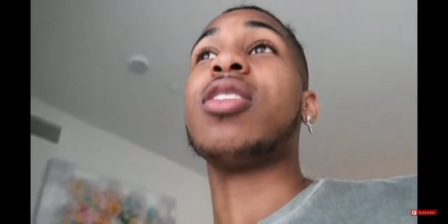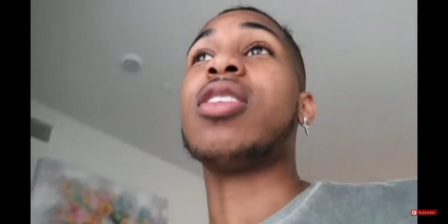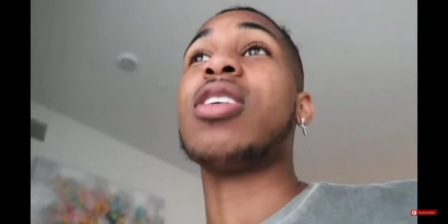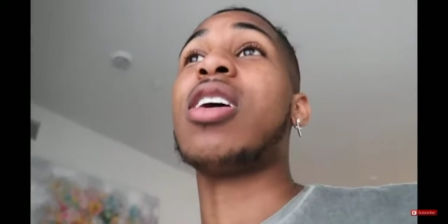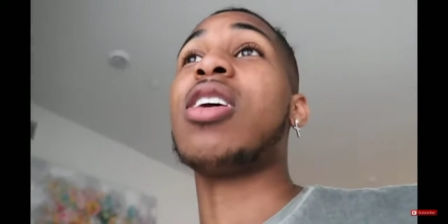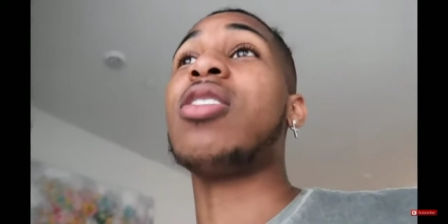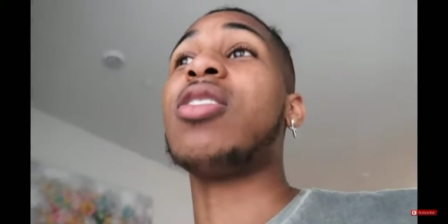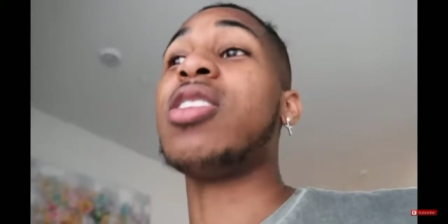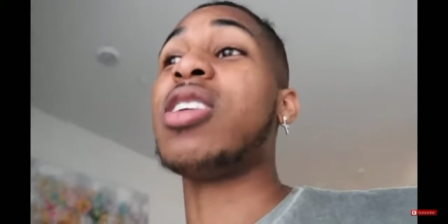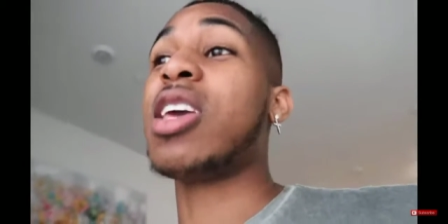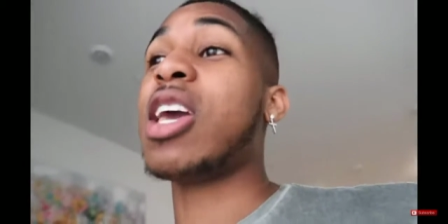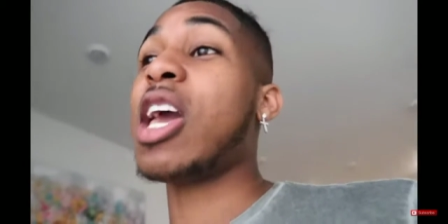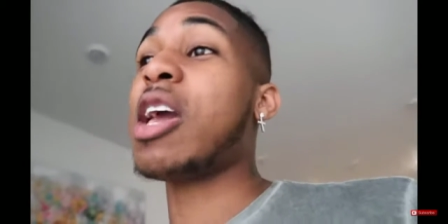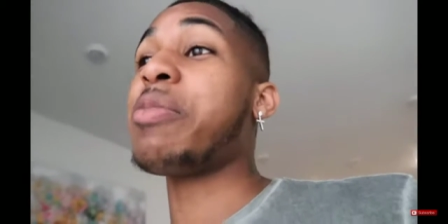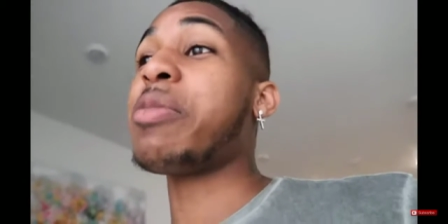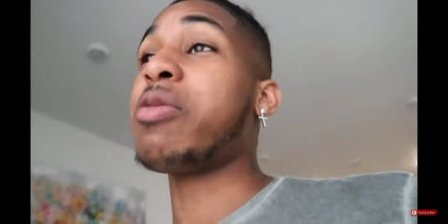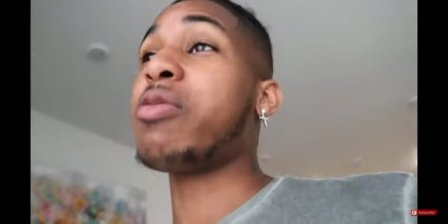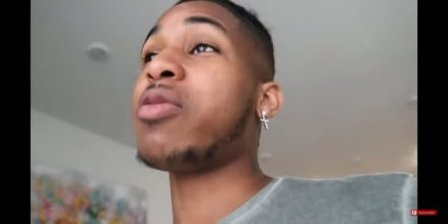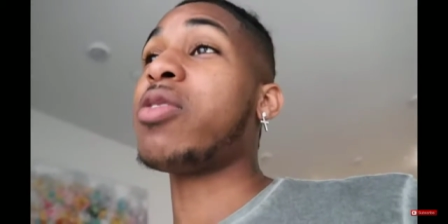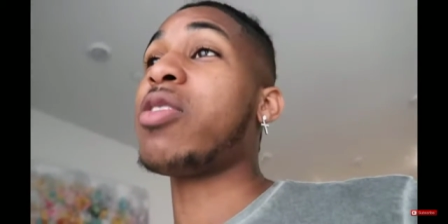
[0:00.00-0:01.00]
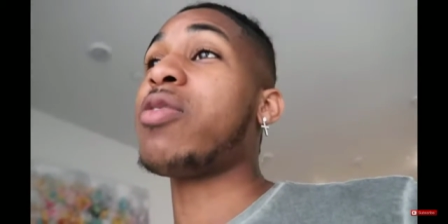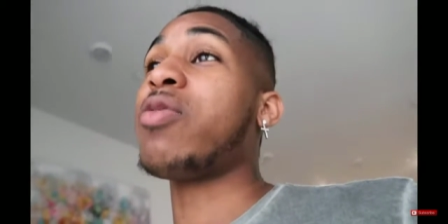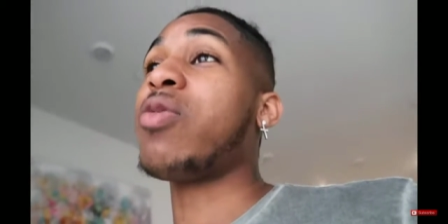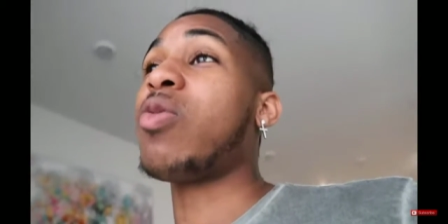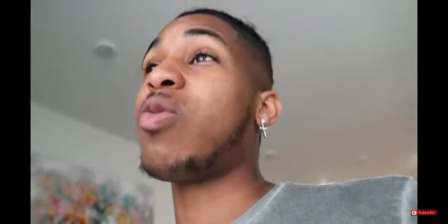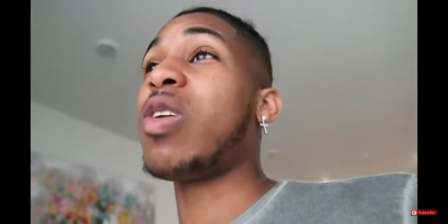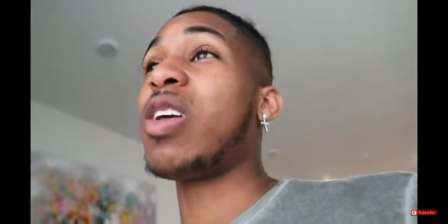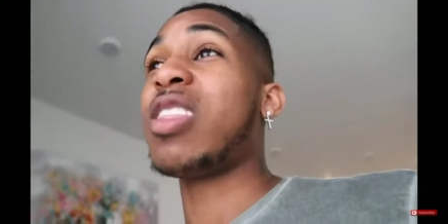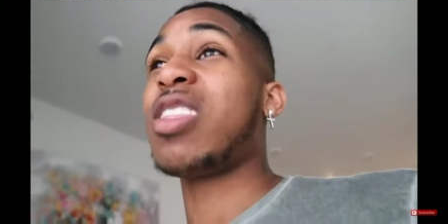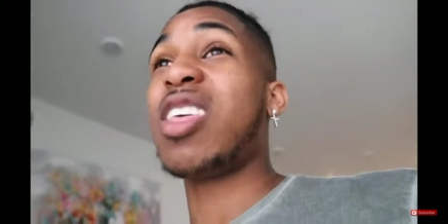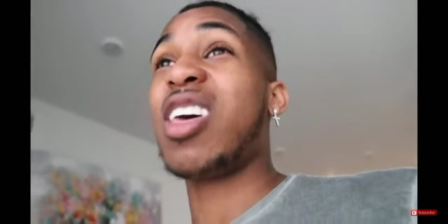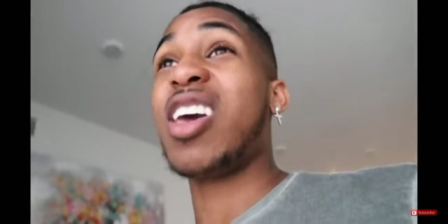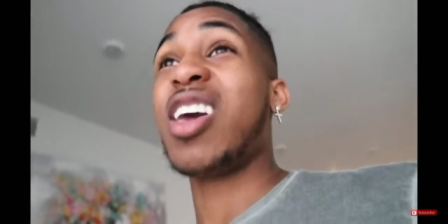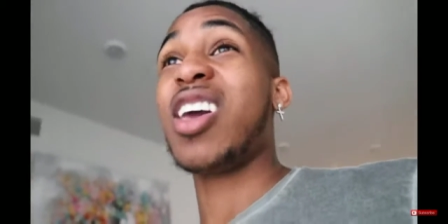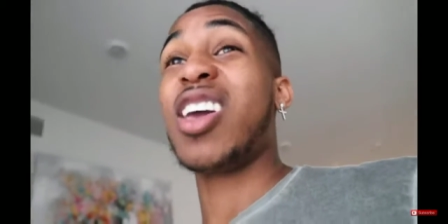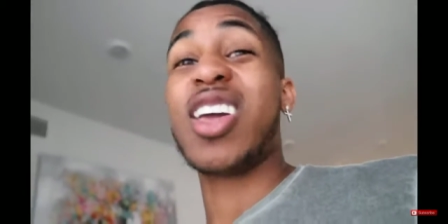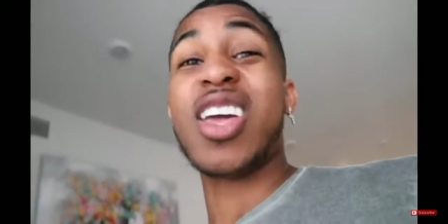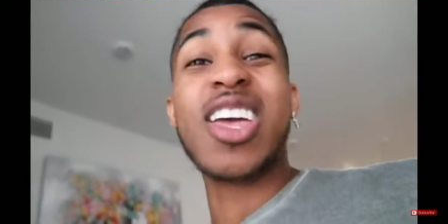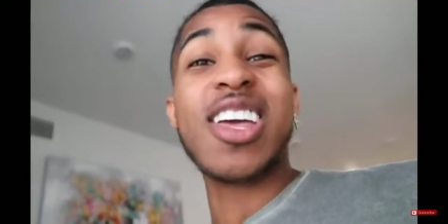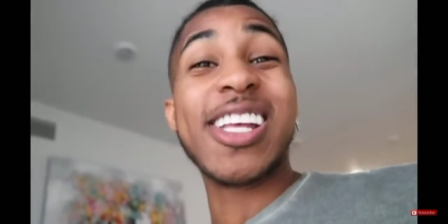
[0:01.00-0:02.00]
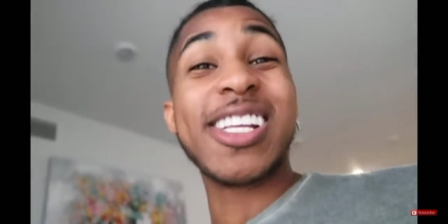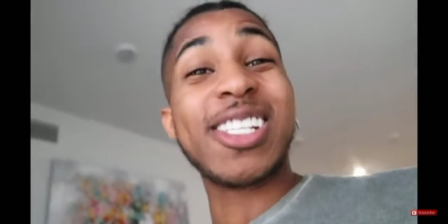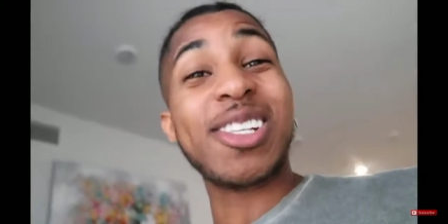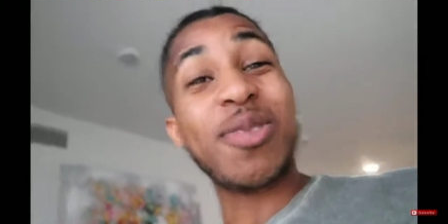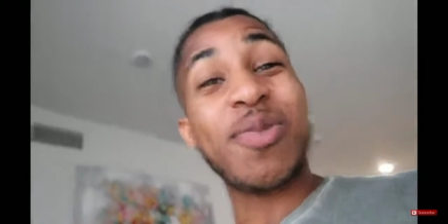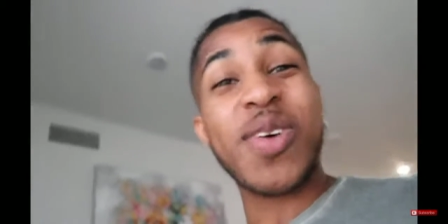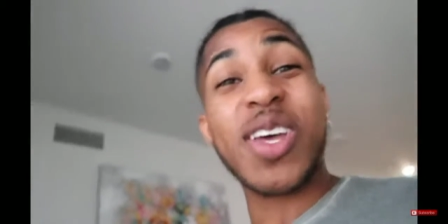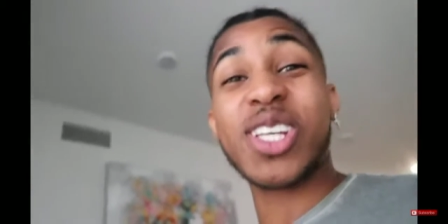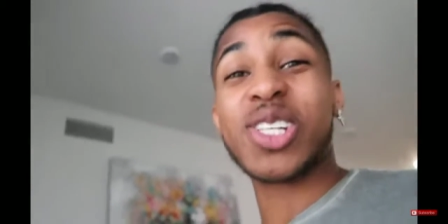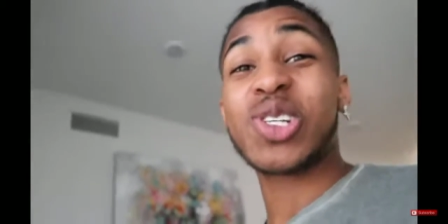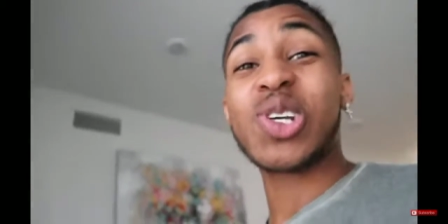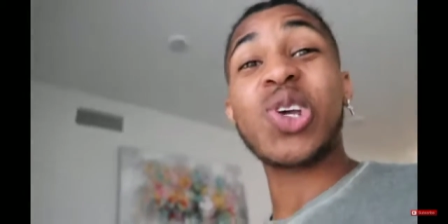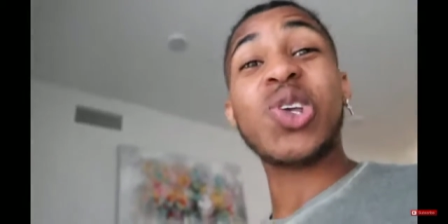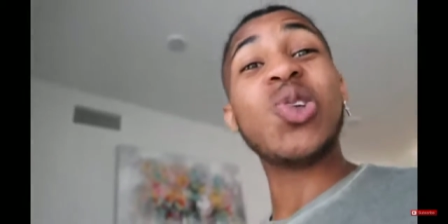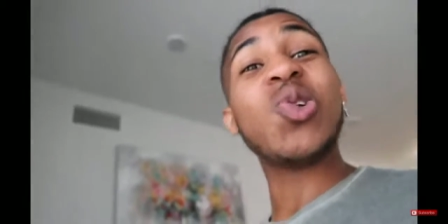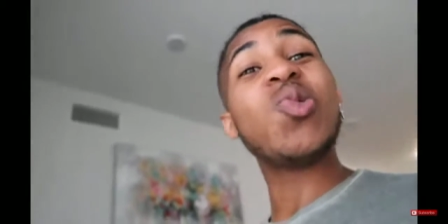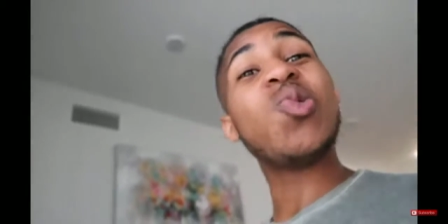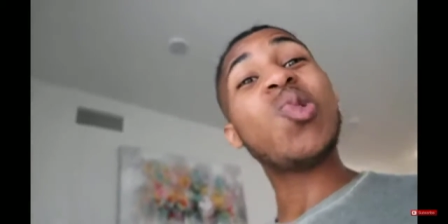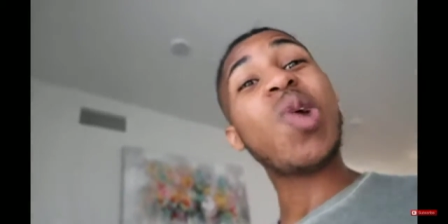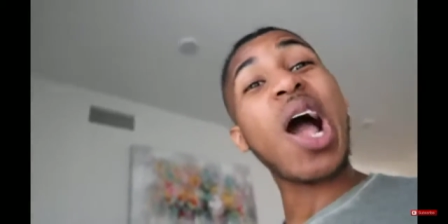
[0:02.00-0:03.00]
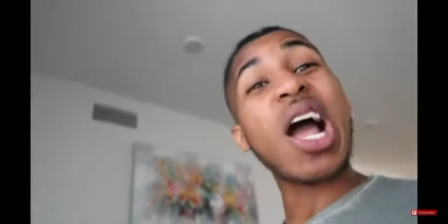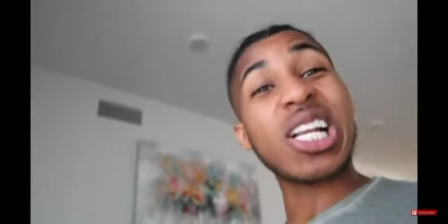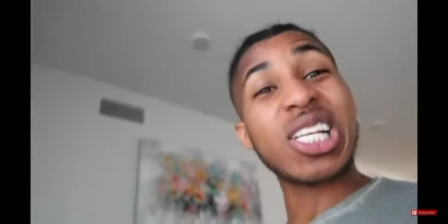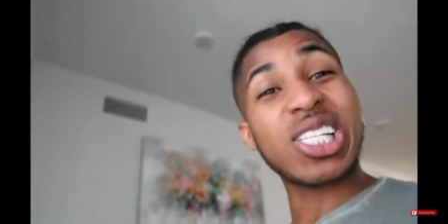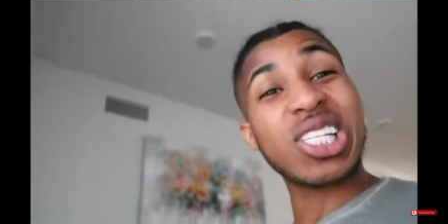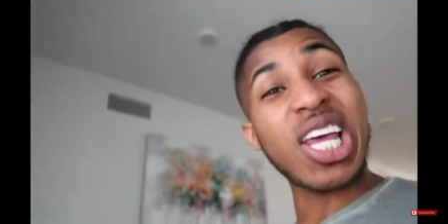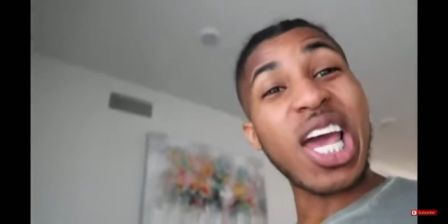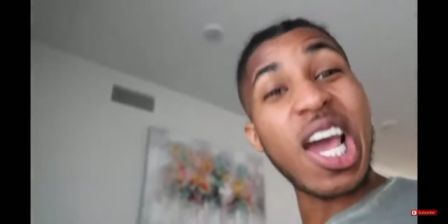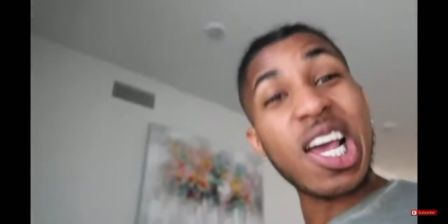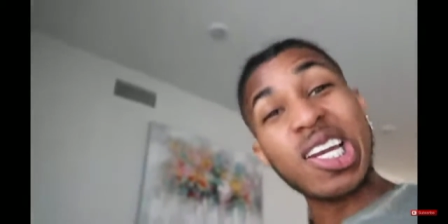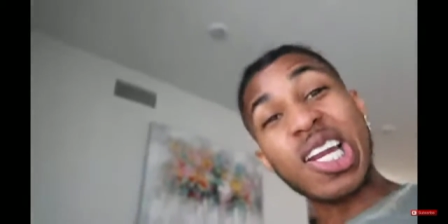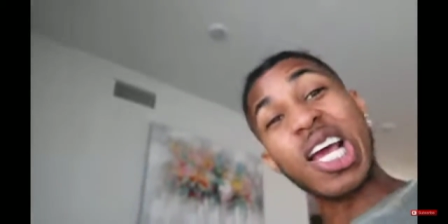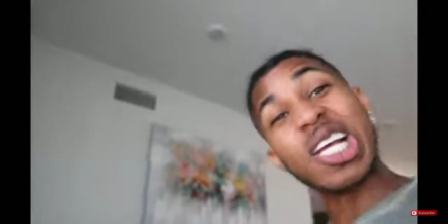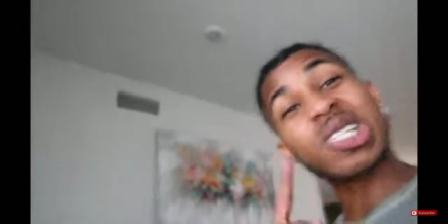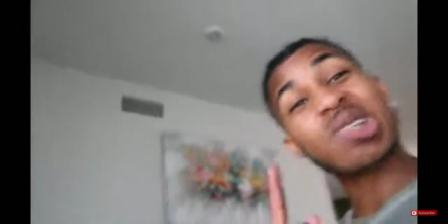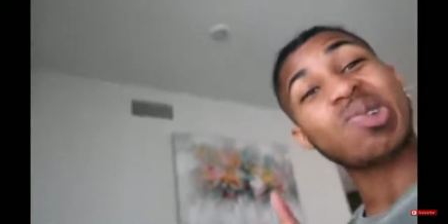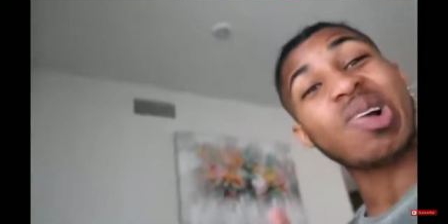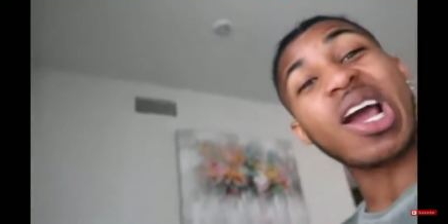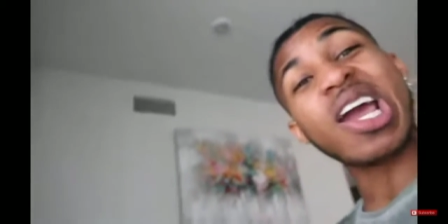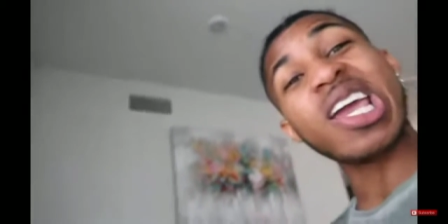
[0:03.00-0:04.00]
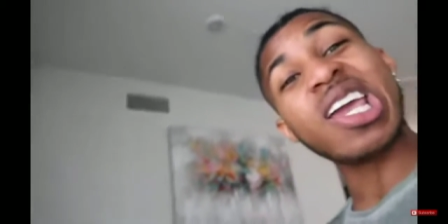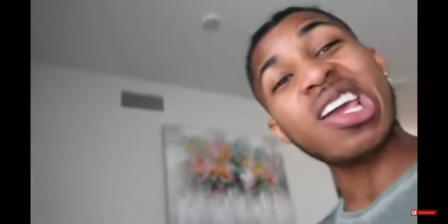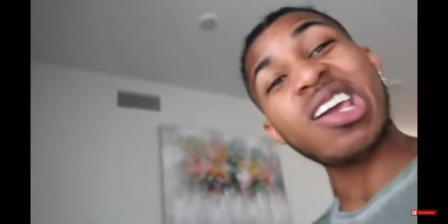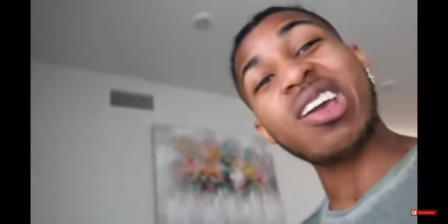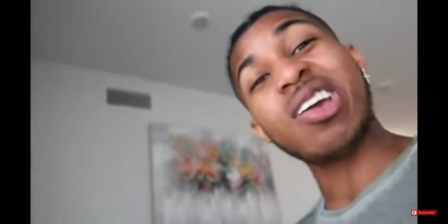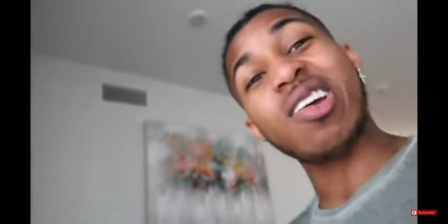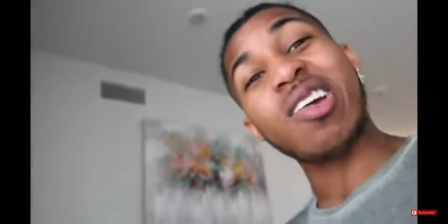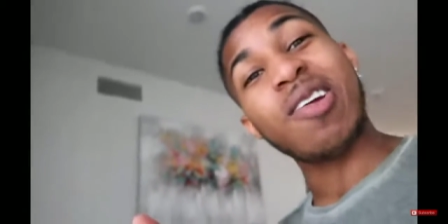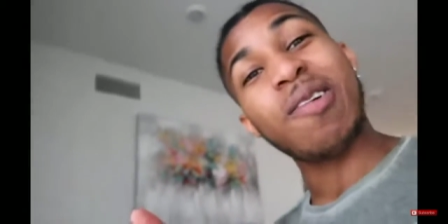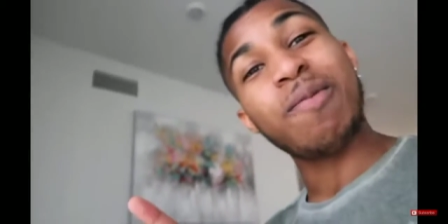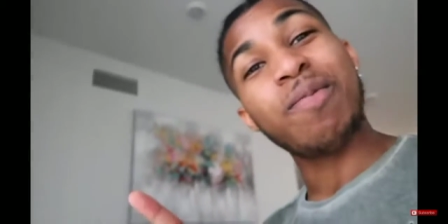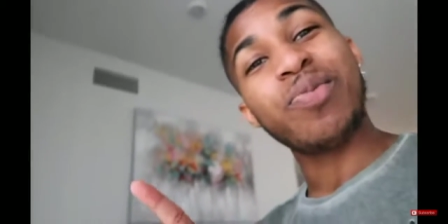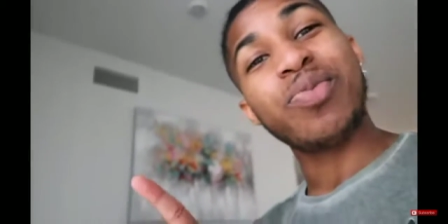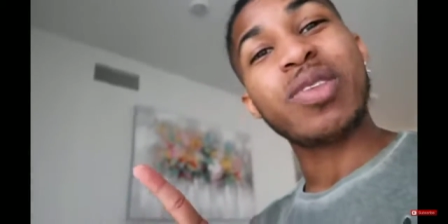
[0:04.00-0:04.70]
And I only came over there for one thing. So make sure you watch that. That's right here.